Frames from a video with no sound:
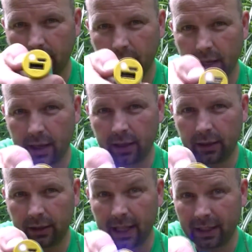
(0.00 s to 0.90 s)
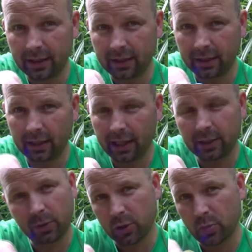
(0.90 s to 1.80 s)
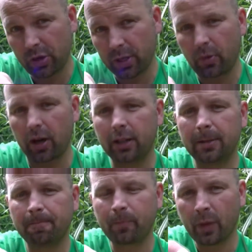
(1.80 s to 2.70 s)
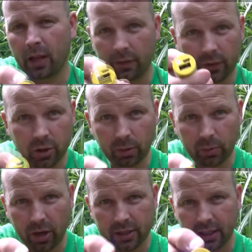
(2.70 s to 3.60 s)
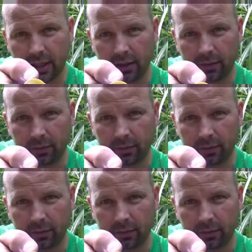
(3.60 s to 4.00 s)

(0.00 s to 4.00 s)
you get a little L E D light which is pretty bright. If you double press again,